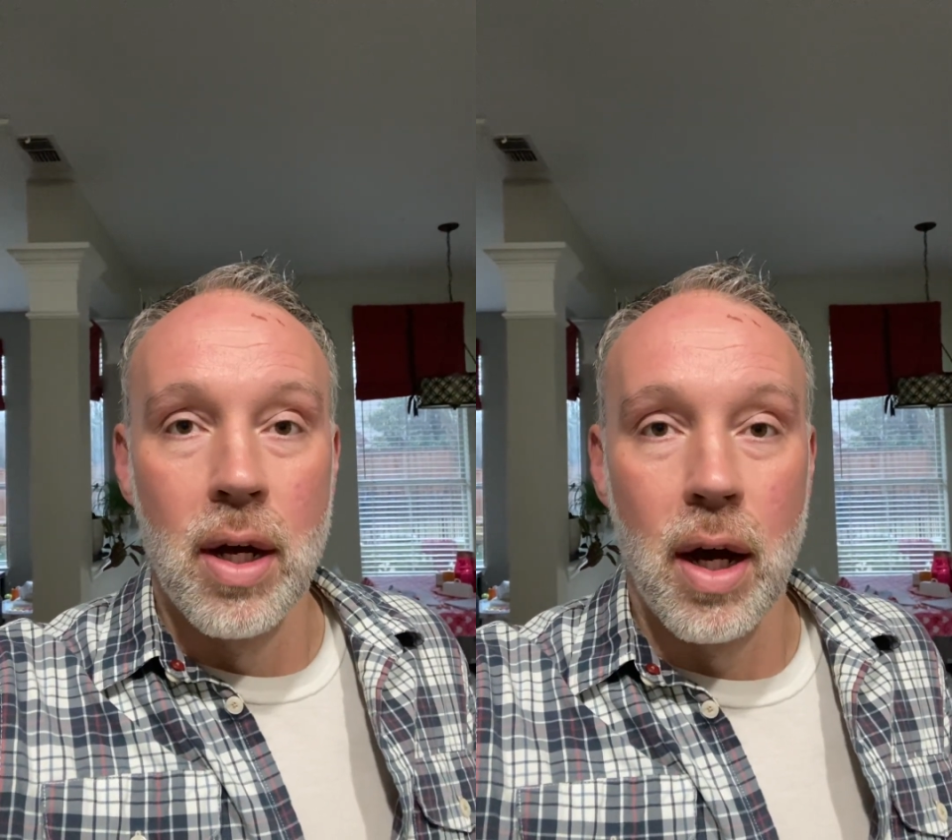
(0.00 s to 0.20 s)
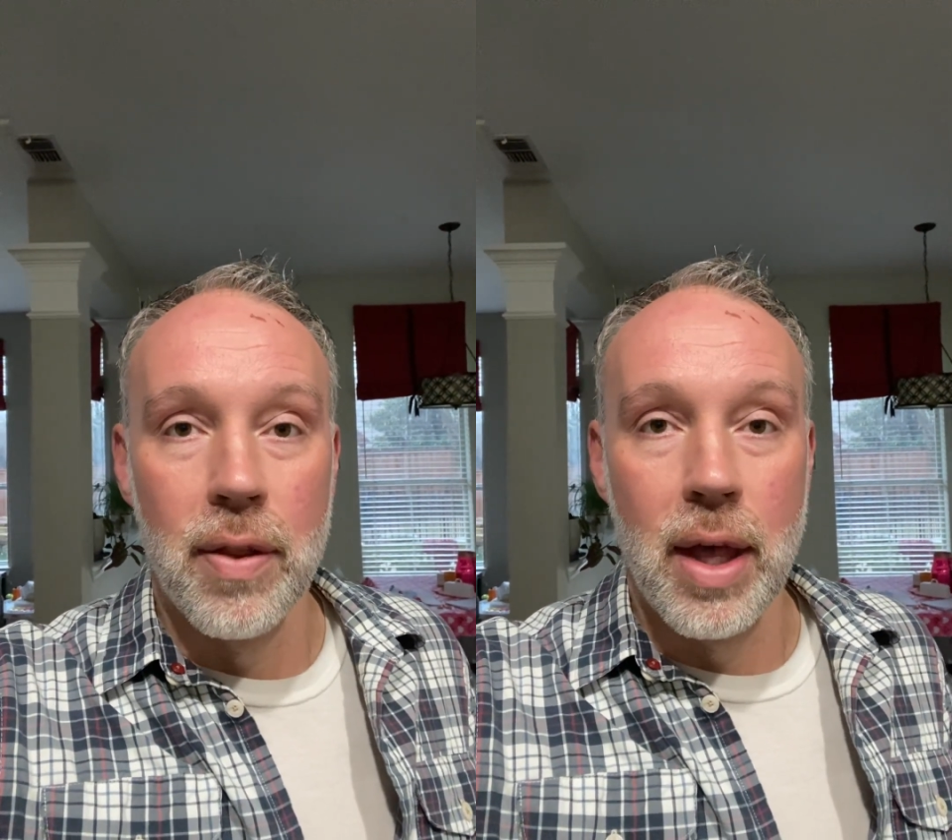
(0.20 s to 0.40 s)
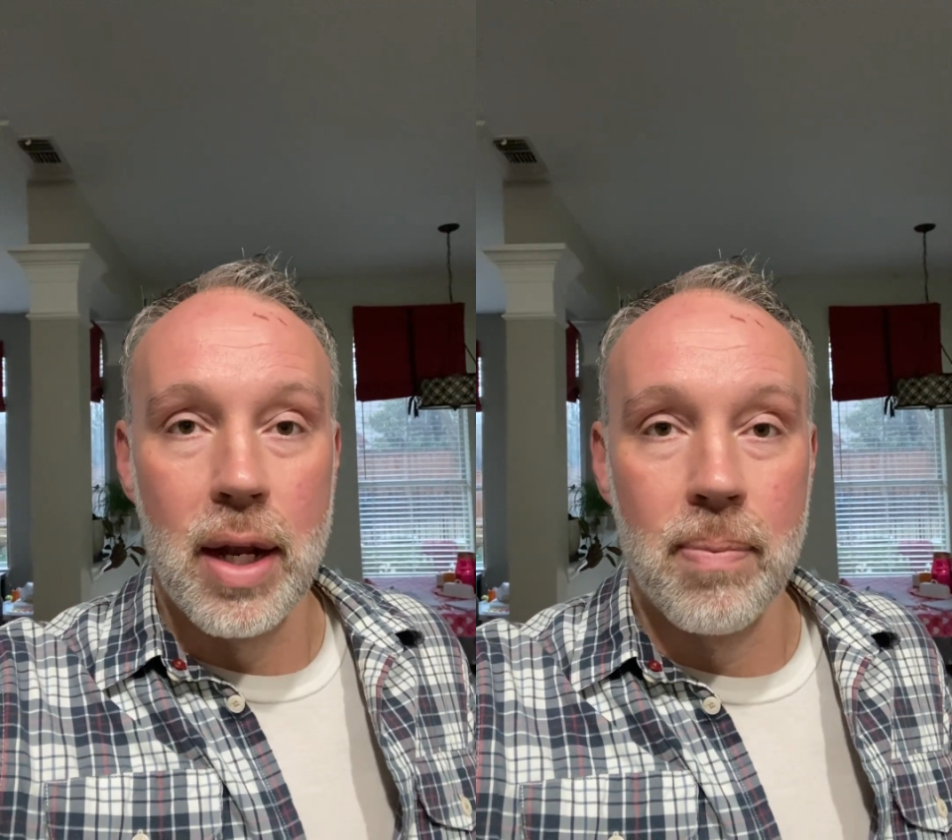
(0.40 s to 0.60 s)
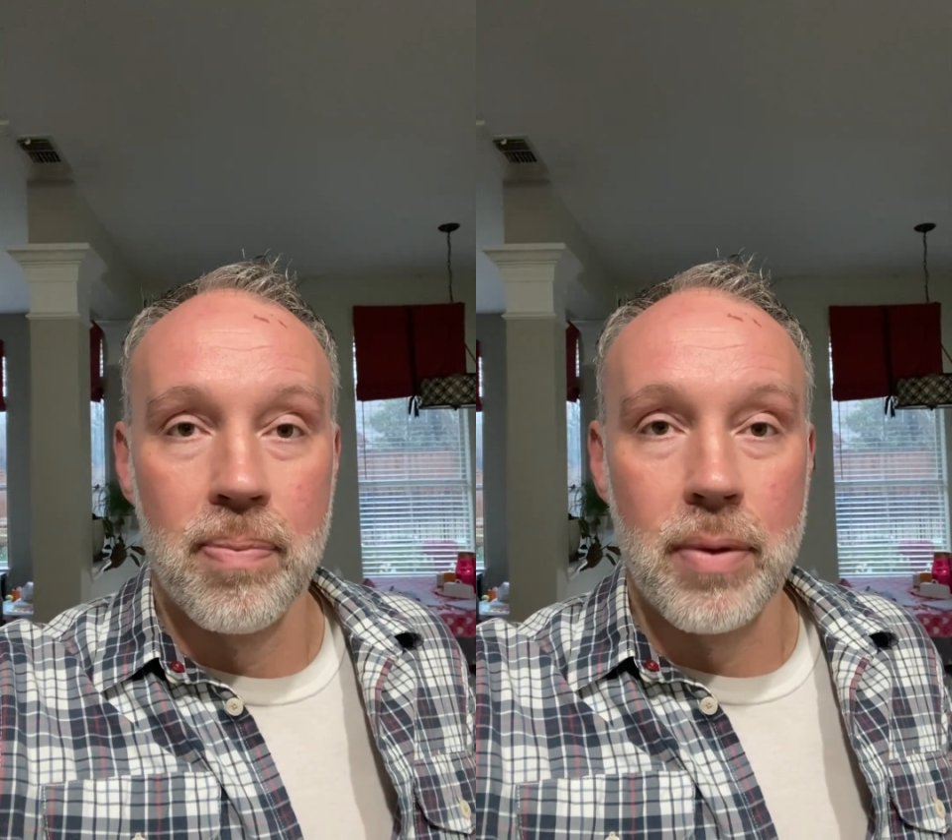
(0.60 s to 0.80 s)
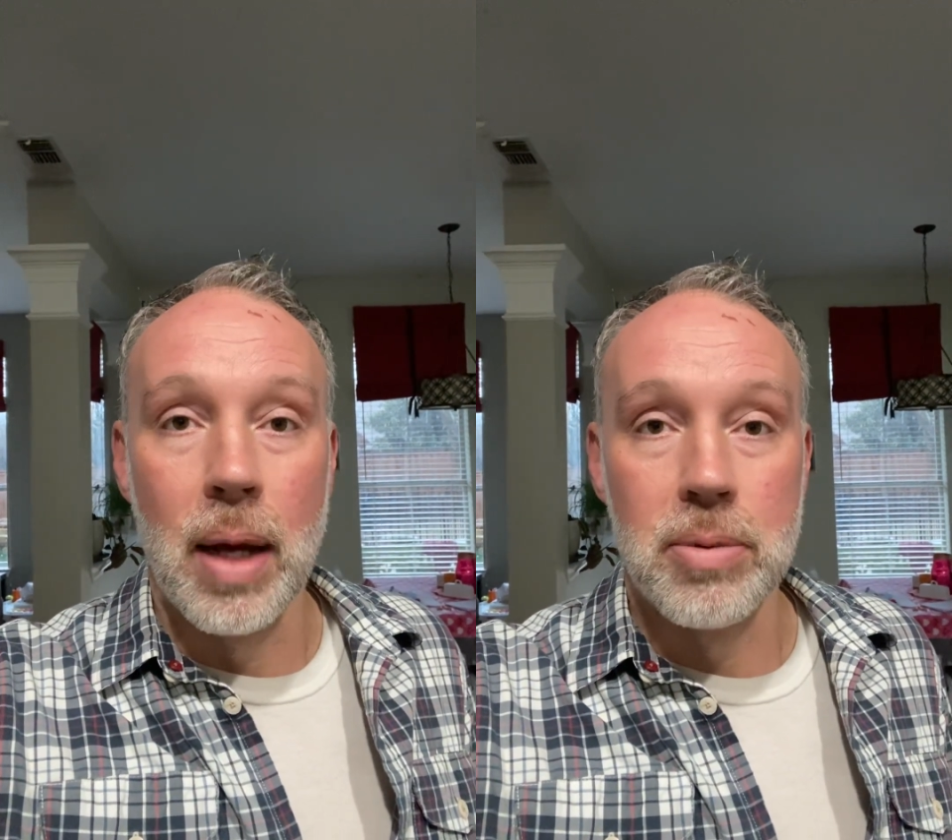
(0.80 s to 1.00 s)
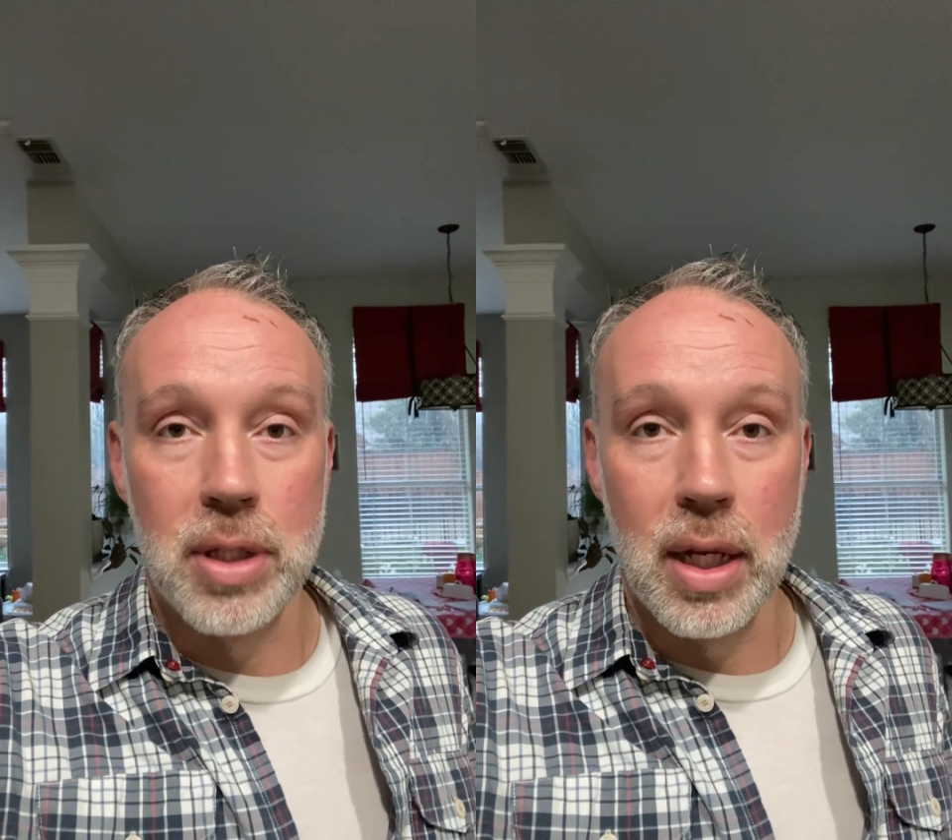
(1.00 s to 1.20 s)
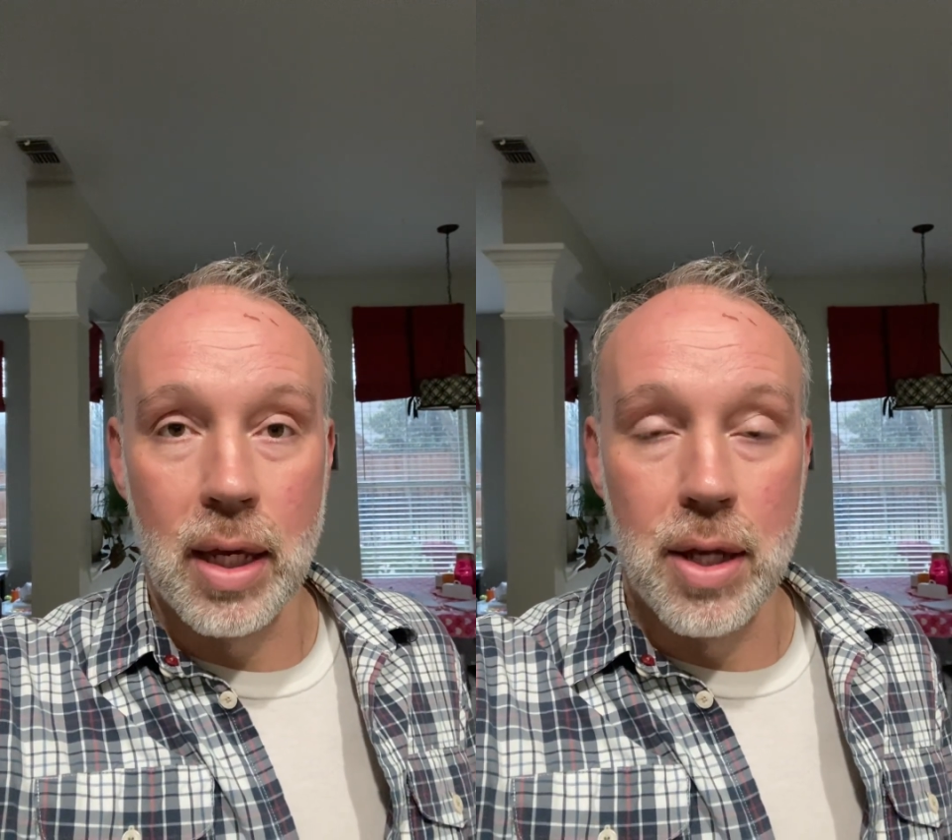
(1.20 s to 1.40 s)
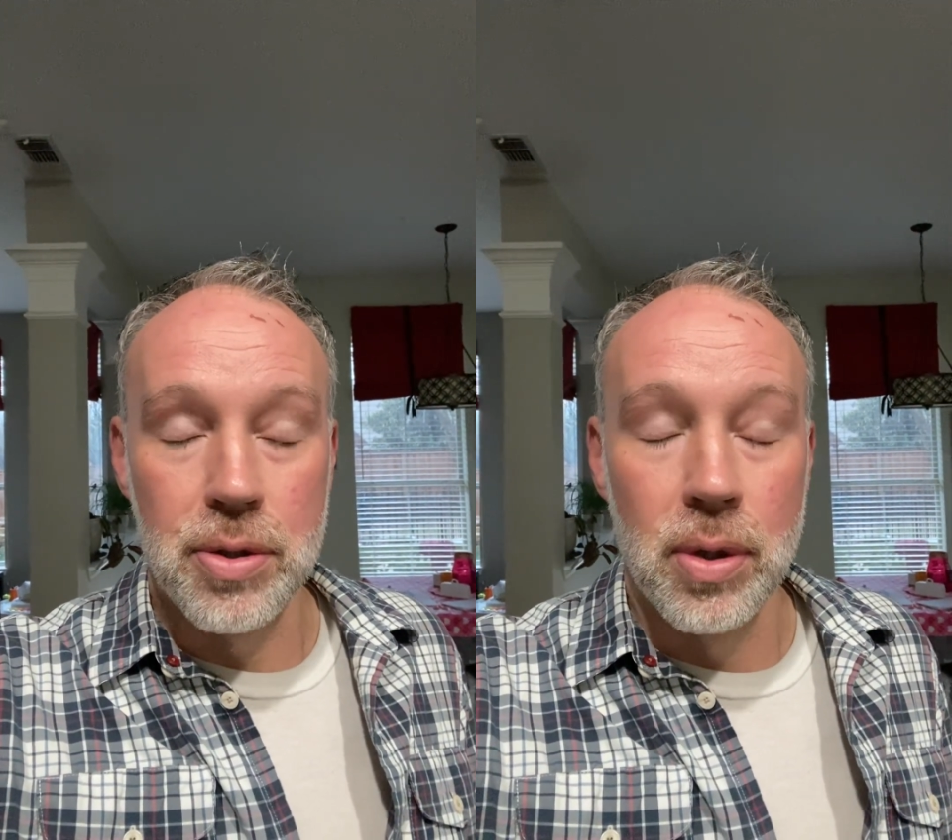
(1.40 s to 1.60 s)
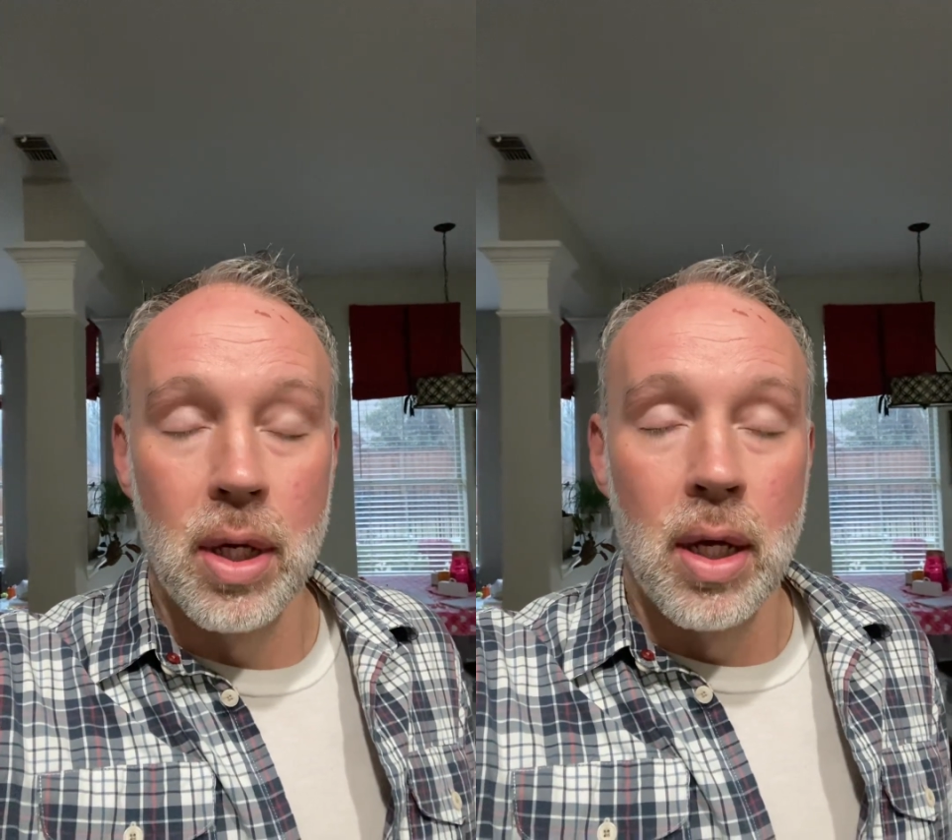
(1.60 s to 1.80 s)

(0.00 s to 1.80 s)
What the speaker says: on that. I'm just kidding, Angel.